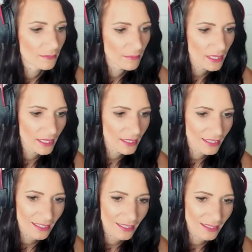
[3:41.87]
But
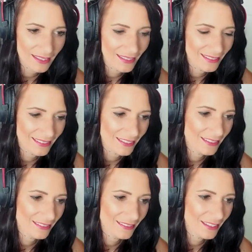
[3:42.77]
I
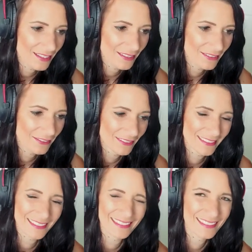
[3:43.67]
don't know if it's
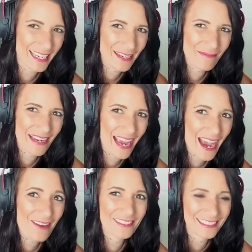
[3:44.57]
going to take me
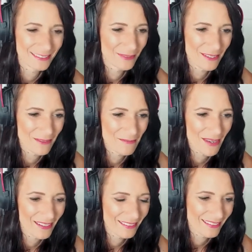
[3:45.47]
hours, maybe
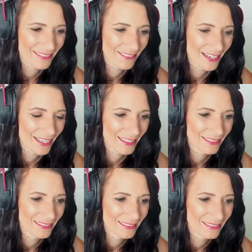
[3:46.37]
months. Right.
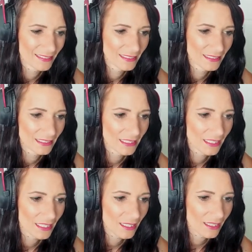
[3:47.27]

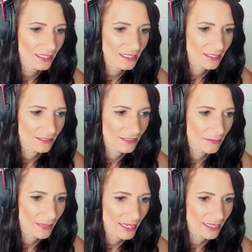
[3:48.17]
I don't know,
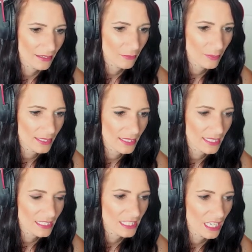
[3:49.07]
mate. If we
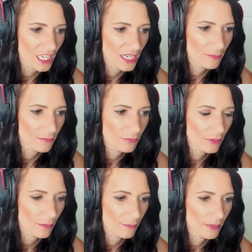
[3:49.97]
need to, like,
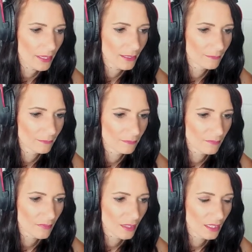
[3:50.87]
proper...
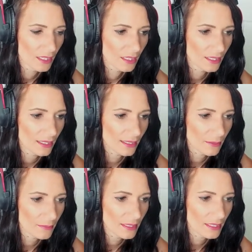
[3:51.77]
Like,
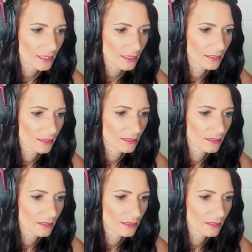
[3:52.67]
can we...